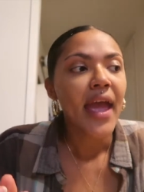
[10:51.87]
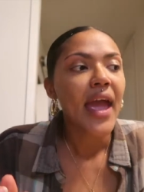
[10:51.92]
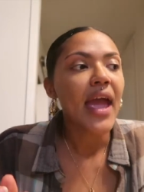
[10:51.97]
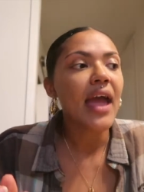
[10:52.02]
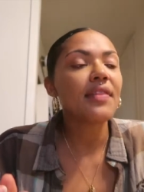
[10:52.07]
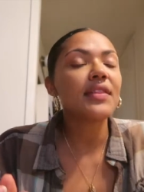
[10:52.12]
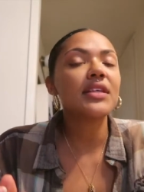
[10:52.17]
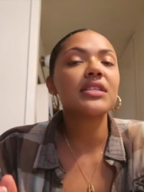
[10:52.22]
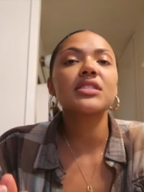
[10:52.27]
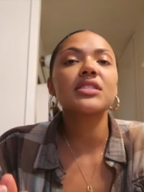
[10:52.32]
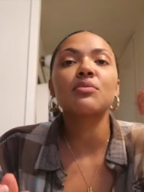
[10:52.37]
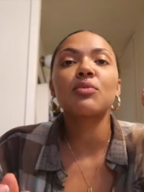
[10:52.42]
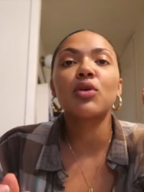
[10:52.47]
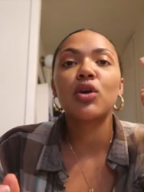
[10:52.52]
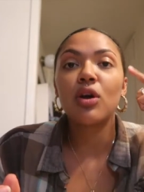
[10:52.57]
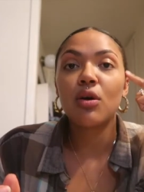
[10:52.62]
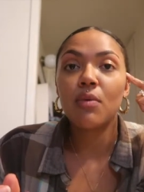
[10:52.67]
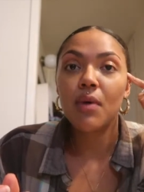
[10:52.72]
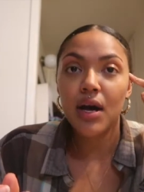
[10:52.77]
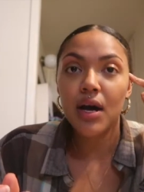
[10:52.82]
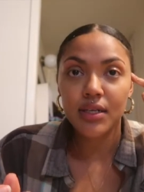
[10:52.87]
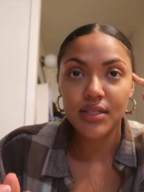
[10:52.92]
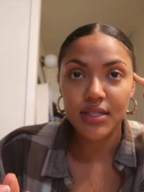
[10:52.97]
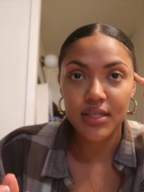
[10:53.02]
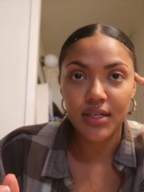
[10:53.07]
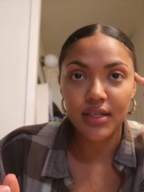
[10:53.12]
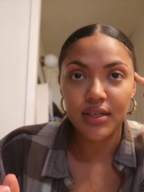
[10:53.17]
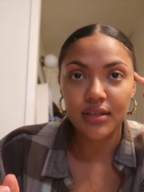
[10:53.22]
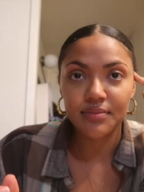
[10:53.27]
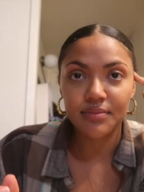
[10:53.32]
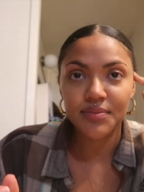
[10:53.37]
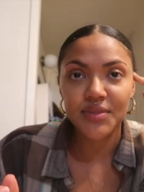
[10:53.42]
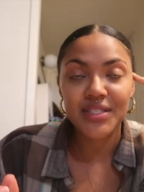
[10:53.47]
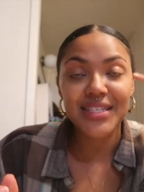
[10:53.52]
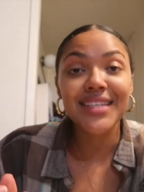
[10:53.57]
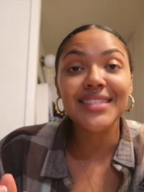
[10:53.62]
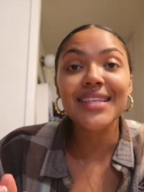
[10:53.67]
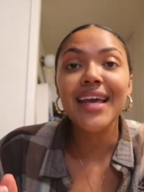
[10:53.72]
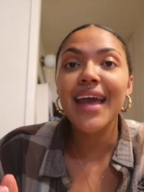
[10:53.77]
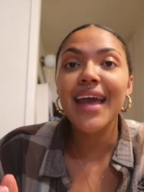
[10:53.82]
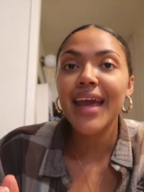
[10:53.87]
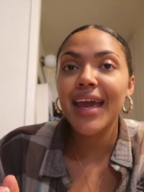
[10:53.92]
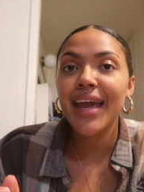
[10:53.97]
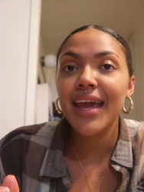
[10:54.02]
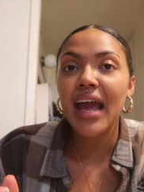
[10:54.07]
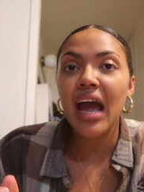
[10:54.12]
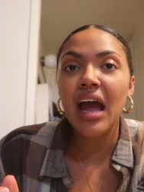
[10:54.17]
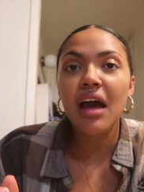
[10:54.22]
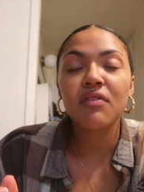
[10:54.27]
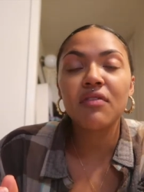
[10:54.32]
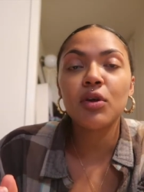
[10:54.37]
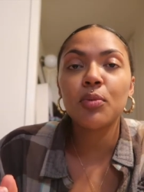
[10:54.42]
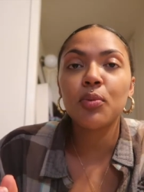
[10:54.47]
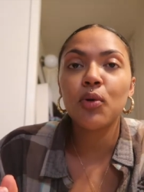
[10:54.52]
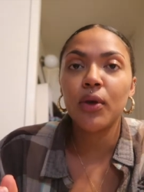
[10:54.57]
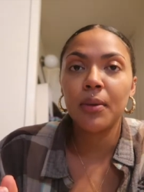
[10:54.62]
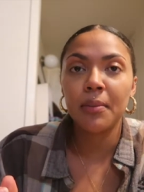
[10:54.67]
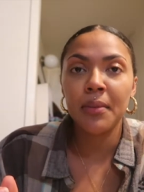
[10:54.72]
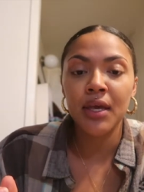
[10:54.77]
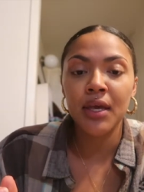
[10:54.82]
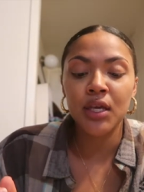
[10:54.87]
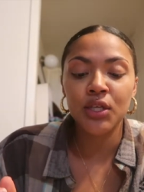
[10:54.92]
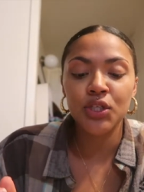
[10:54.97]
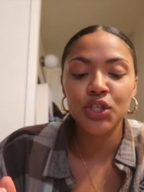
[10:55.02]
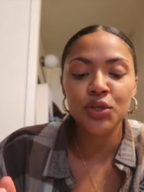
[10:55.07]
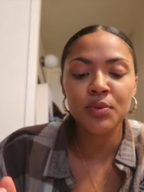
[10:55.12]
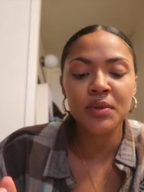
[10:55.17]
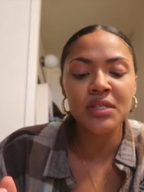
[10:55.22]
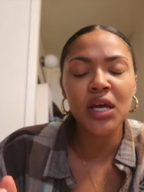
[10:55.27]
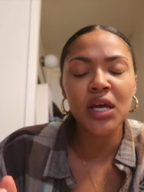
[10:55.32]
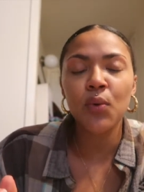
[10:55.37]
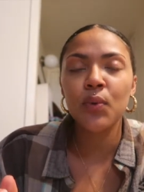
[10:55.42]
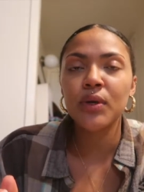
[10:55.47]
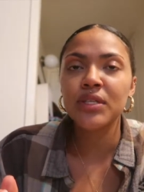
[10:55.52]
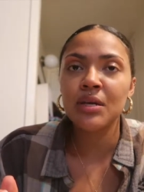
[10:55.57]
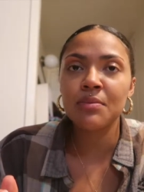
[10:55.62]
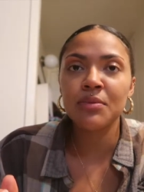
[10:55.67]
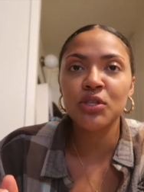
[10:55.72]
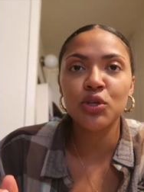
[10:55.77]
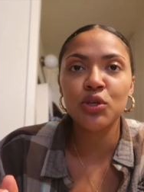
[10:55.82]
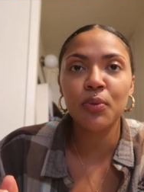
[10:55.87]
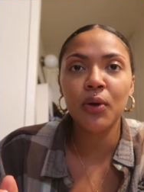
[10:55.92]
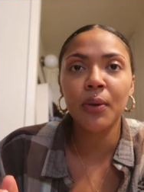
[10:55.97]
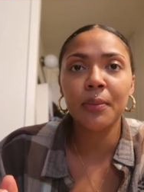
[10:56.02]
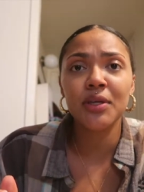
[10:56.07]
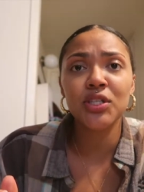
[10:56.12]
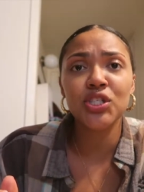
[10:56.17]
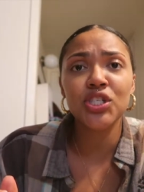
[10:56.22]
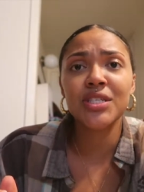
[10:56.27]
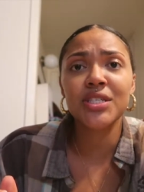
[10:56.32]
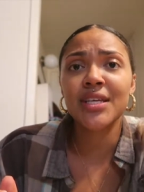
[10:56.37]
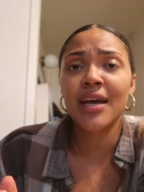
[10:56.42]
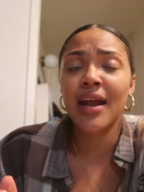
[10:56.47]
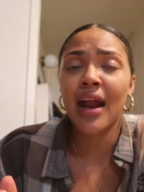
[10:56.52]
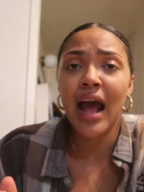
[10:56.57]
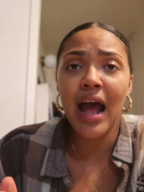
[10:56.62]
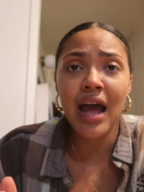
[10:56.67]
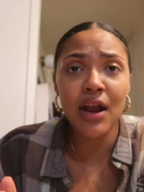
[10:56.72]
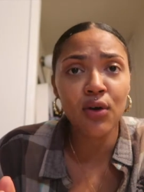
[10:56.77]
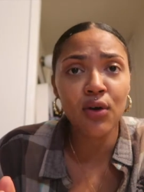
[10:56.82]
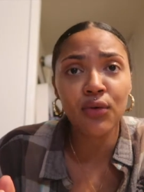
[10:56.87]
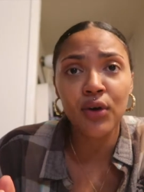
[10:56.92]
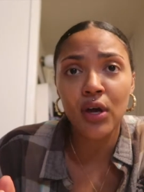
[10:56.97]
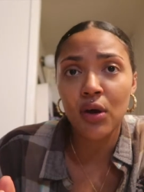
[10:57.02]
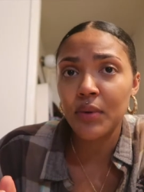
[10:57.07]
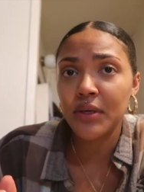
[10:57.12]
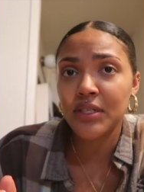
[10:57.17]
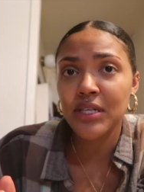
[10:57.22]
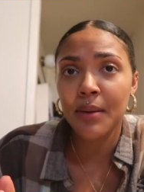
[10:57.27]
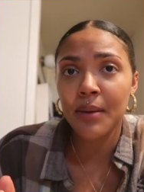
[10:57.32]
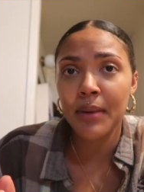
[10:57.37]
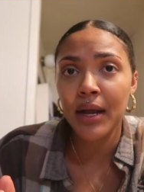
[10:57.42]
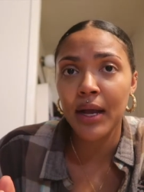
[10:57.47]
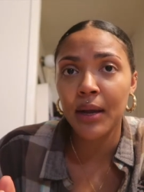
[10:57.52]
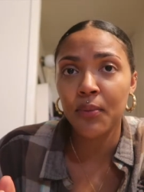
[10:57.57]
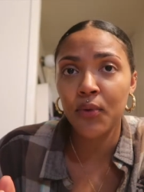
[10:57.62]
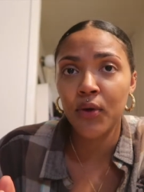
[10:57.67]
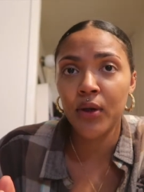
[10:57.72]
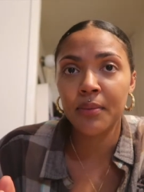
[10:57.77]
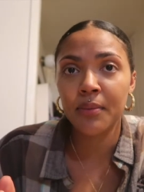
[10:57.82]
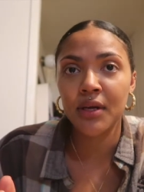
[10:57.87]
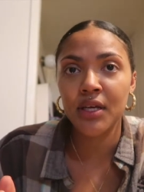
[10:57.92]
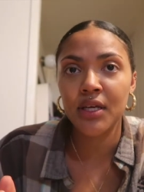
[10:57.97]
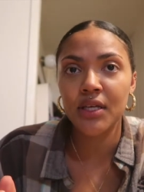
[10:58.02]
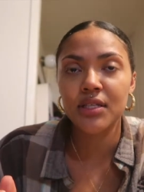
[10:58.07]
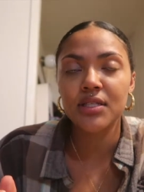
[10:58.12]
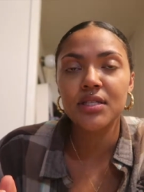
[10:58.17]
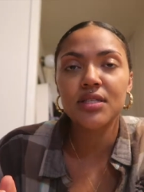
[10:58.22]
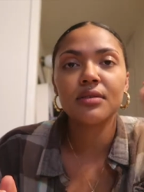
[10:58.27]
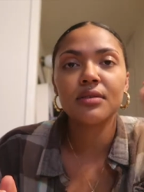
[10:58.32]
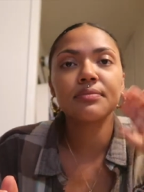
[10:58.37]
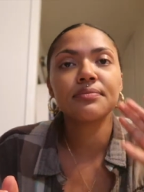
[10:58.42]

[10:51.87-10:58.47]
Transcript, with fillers: And then some girl walks in, says, hey, I have an appointment. She was like, what time is your appointment? She said, I don't know what time my appointment is.